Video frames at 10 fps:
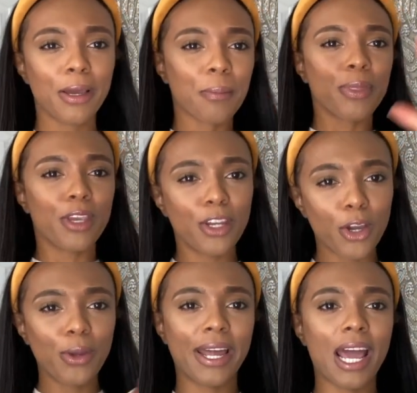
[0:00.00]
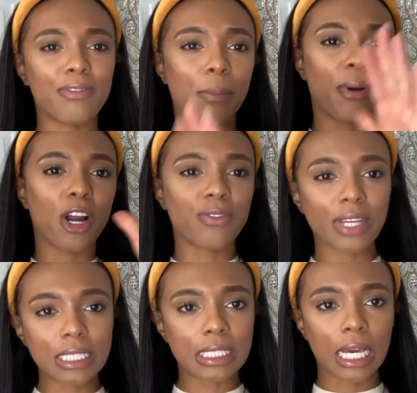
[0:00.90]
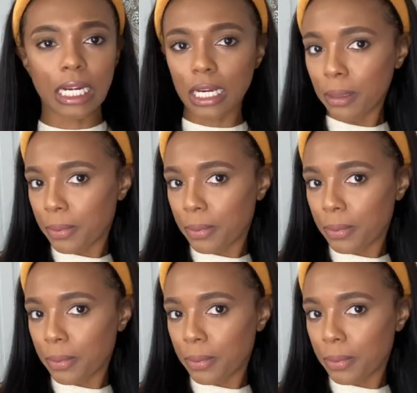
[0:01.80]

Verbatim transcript: you know, you kind of have a perfect setup.